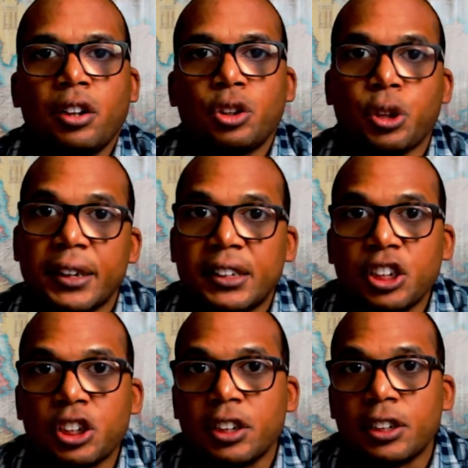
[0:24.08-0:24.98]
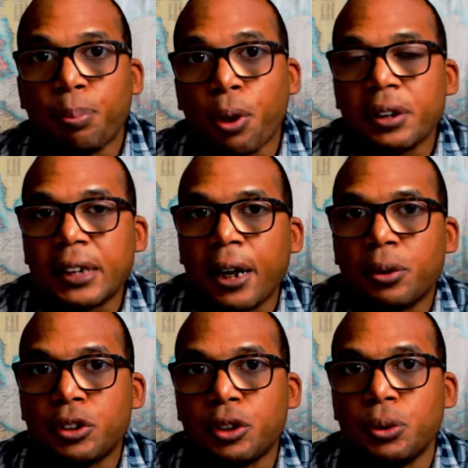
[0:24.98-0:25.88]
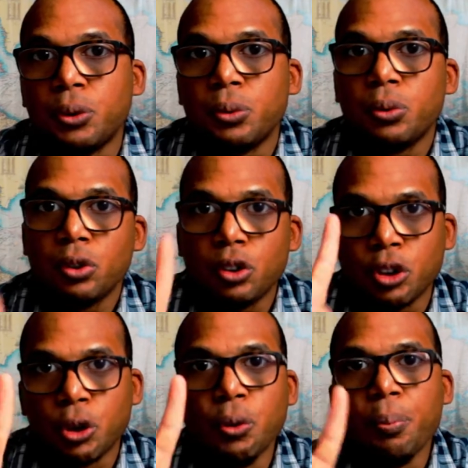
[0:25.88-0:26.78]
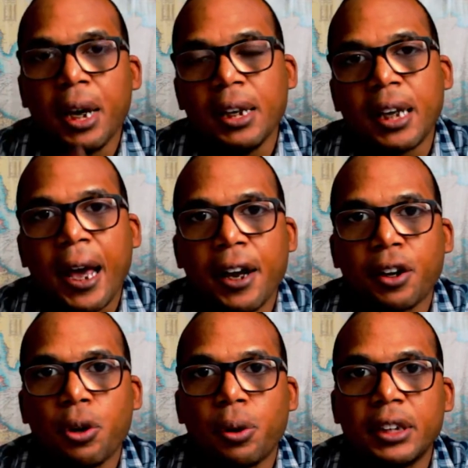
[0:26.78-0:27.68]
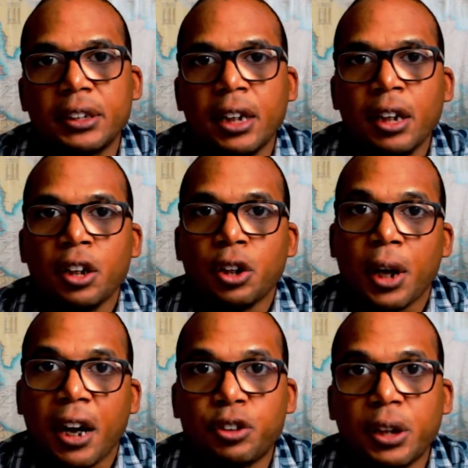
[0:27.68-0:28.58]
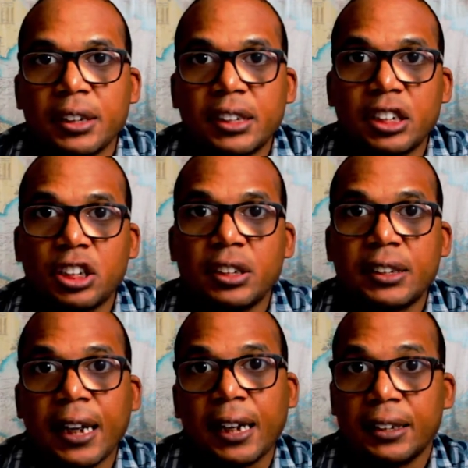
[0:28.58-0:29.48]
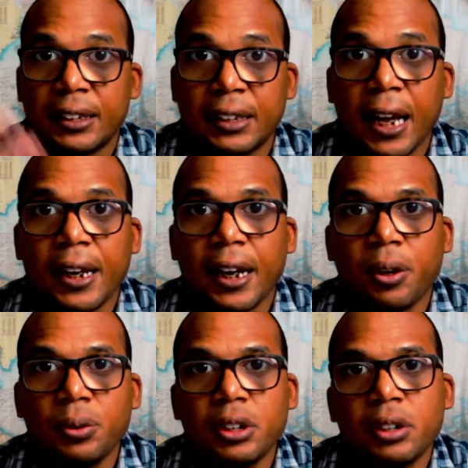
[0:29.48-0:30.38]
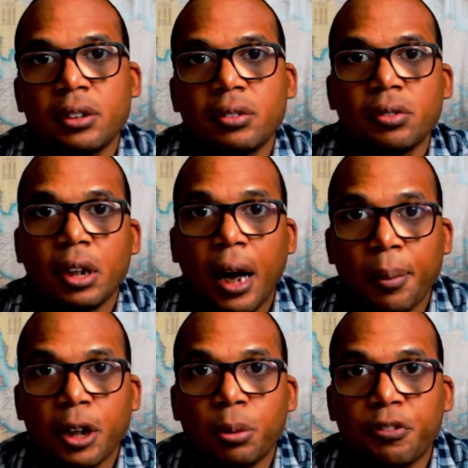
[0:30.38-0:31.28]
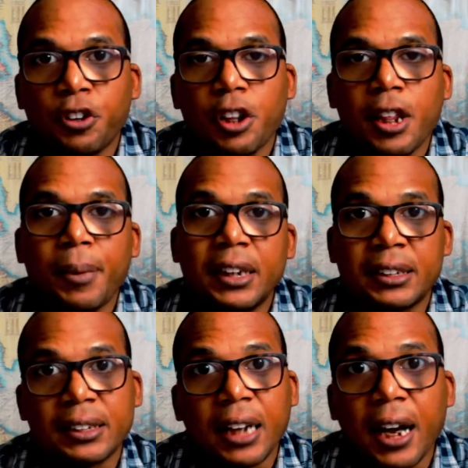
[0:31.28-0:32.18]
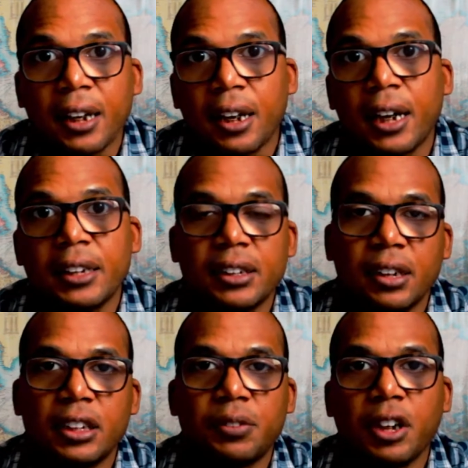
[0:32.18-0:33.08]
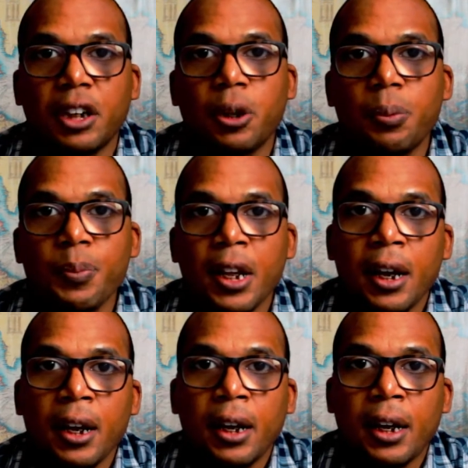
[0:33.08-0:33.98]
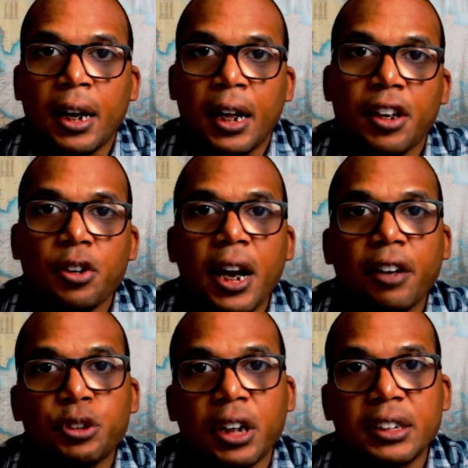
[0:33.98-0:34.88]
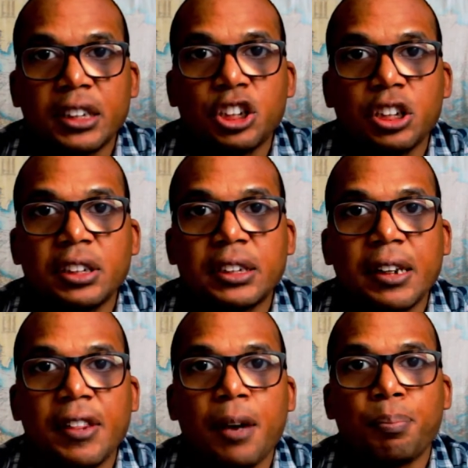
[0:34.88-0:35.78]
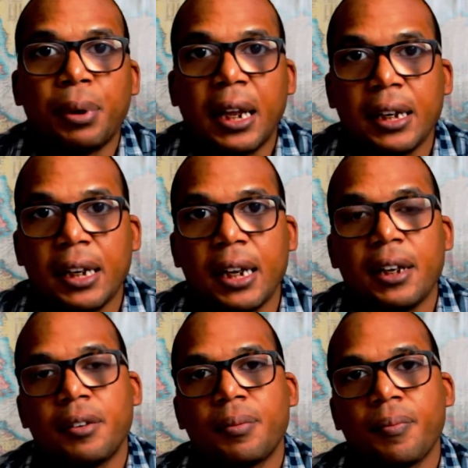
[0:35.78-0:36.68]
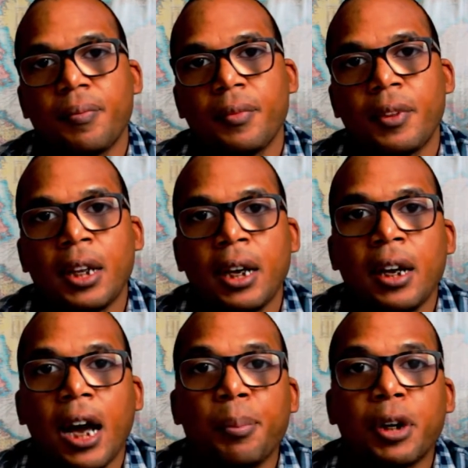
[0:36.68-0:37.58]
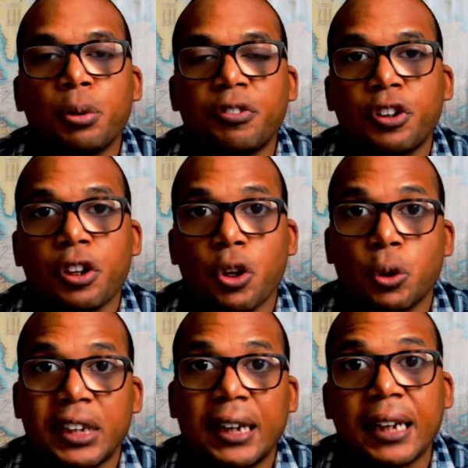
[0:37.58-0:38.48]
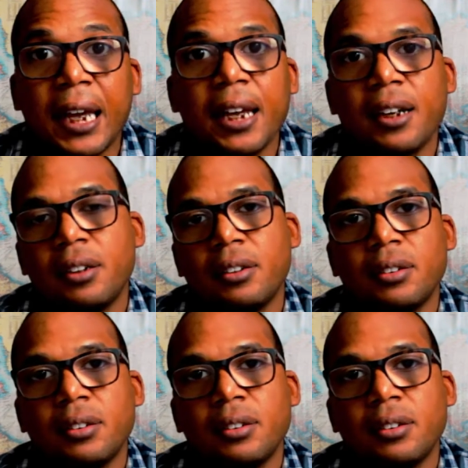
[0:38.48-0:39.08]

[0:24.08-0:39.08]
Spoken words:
Transitions boil down to two main categories. You have transitions that stand out. I'm going to refer to them as stylized in this video. And then you have transitions that blend in. I'm going to refer to those as hidden.